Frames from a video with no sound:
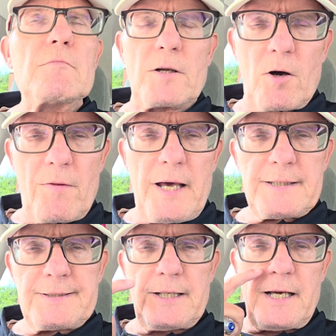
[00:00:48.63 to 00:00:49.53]
But all
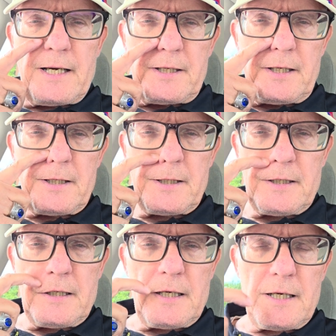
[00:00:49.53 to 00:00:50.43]
that said,
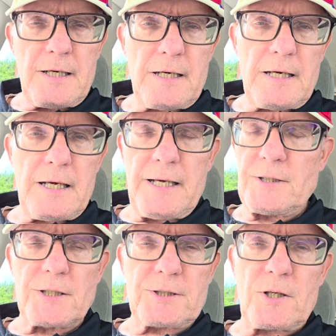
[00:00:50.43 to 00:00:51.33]

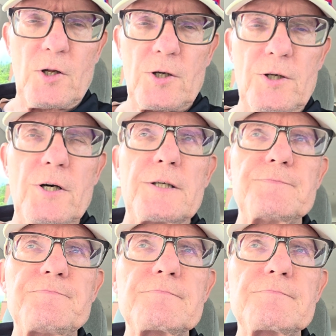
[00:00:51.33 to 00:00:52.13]
it doesn't look good.